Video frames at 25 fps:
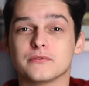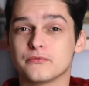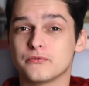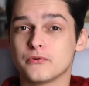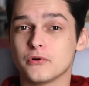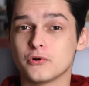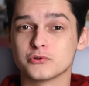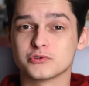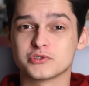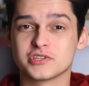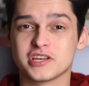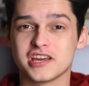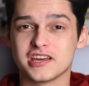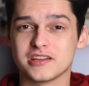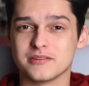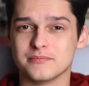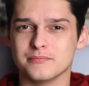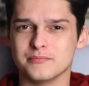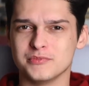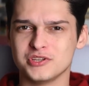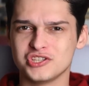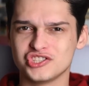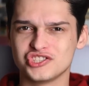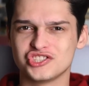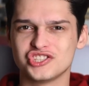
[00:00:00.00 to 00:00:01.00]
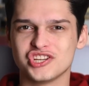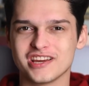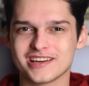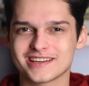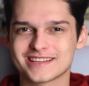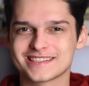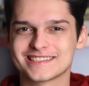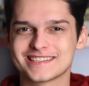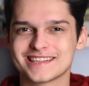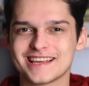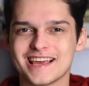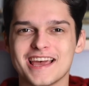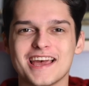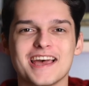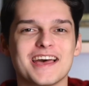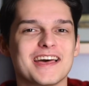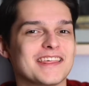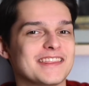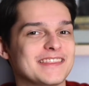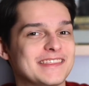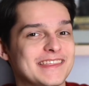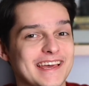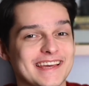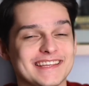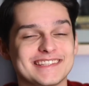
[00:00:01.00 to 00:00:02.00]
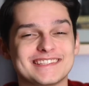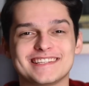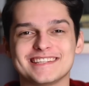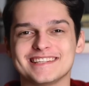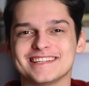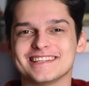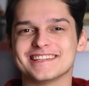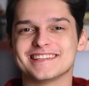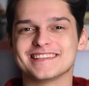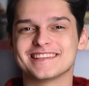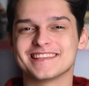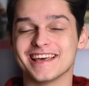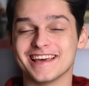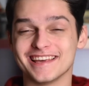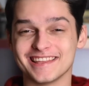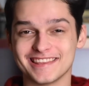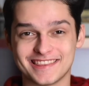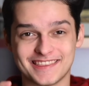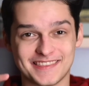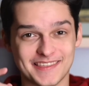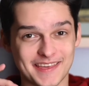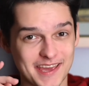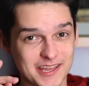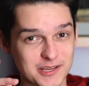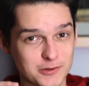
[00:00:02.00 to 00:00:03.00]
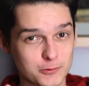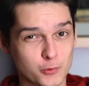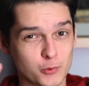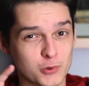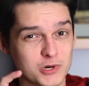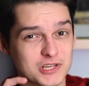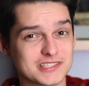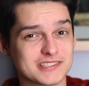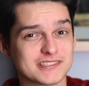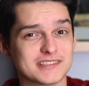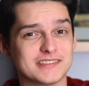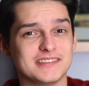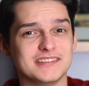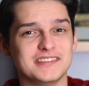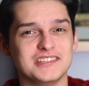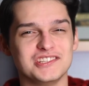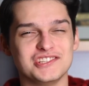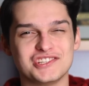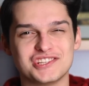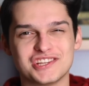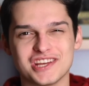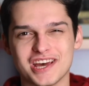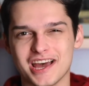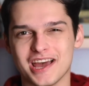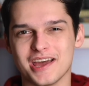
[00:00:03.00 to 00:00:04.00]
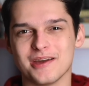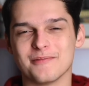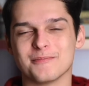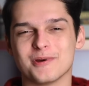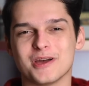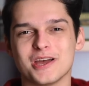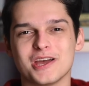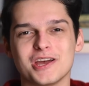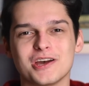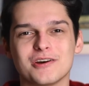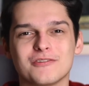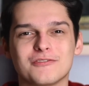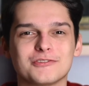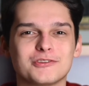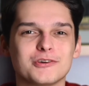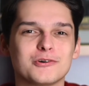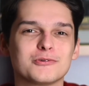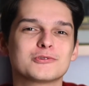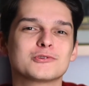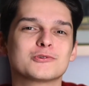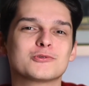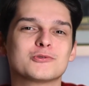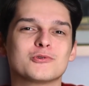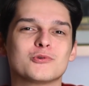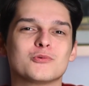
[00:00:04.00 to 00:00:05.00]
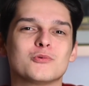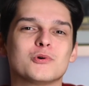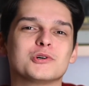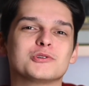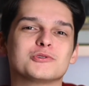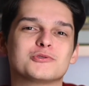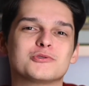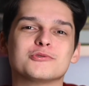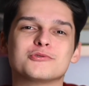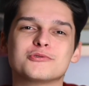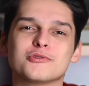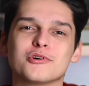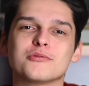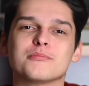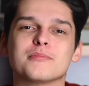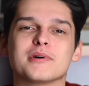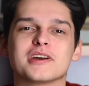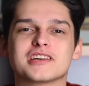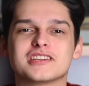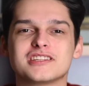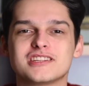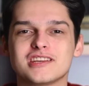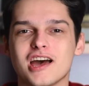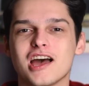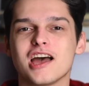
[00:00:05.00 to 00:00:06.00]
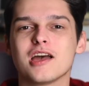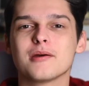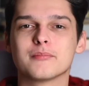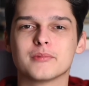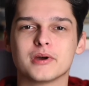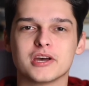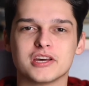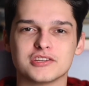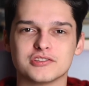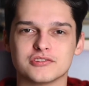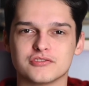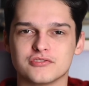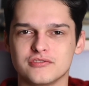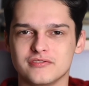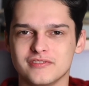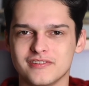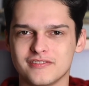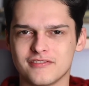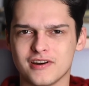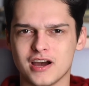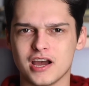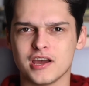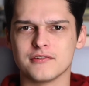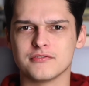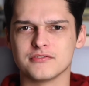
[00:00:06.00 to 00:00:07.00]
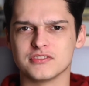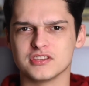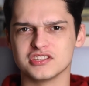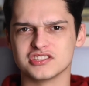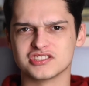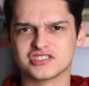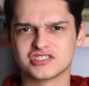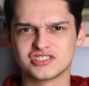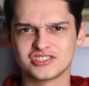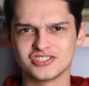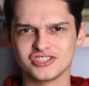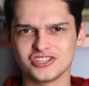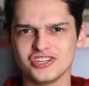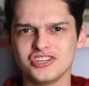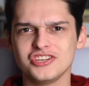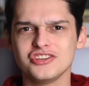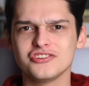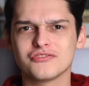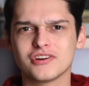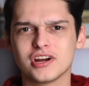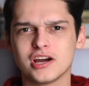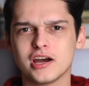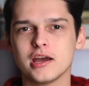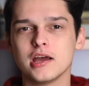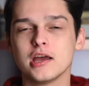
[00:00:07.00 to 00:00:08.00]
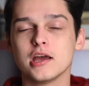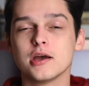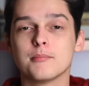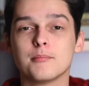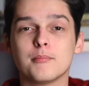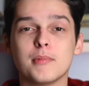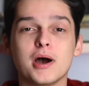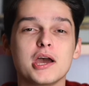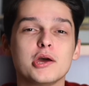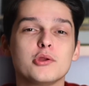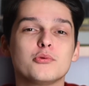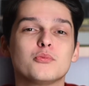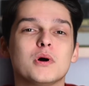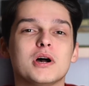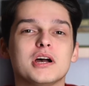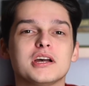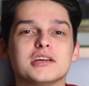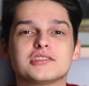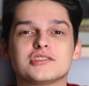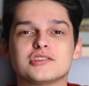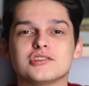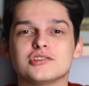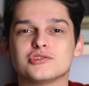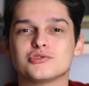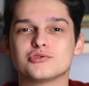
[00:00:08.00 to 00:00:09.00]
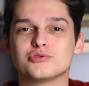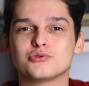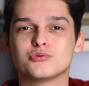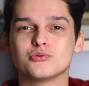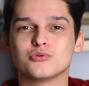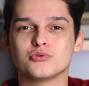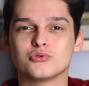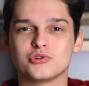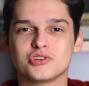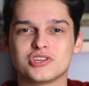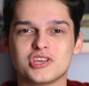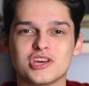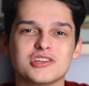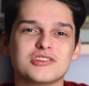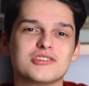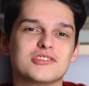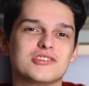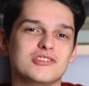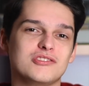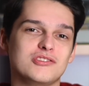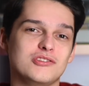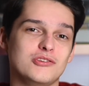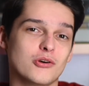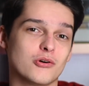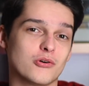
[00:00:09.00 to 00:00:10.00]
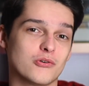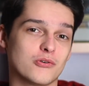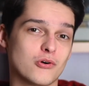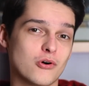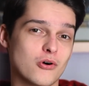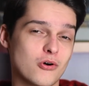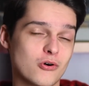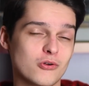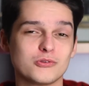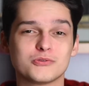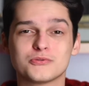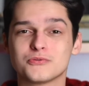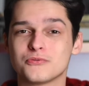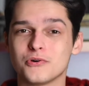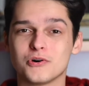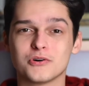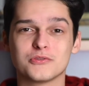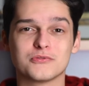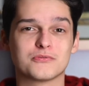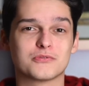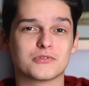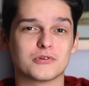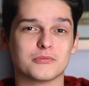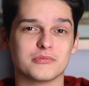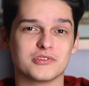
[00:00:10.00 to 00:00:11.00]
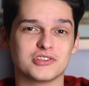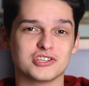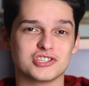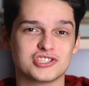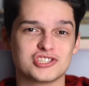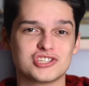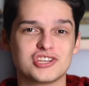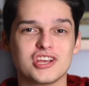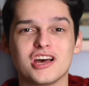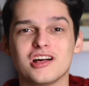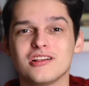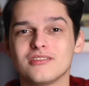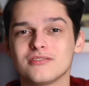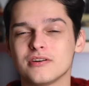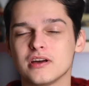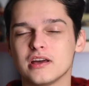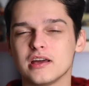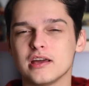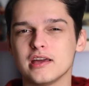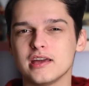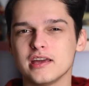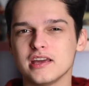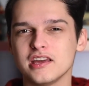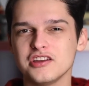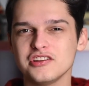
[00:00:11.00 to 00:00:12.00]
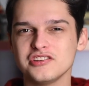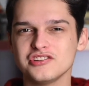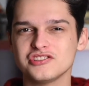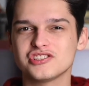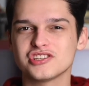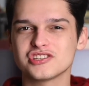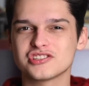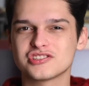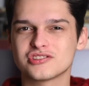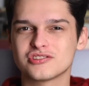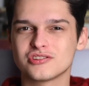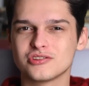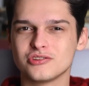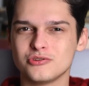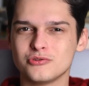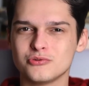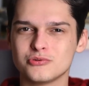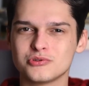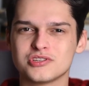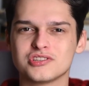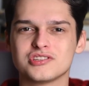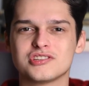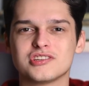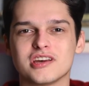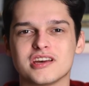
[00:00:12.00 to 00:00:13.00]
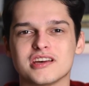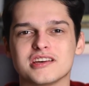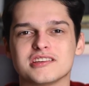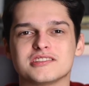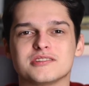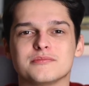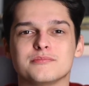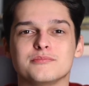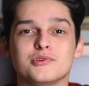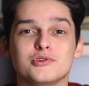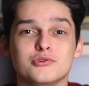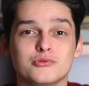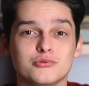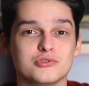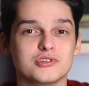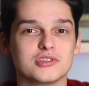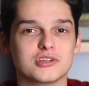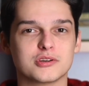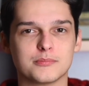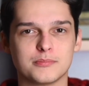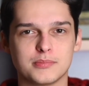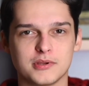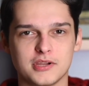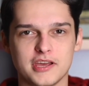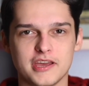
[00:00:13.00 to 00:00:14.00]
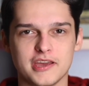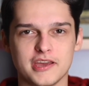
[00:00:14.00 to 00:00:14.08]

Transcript: when phones had mini jacks? That's it. That was the time. For those who want to turn back time and revive this era, my advice is to get your old phone from the shelf and just use it as a music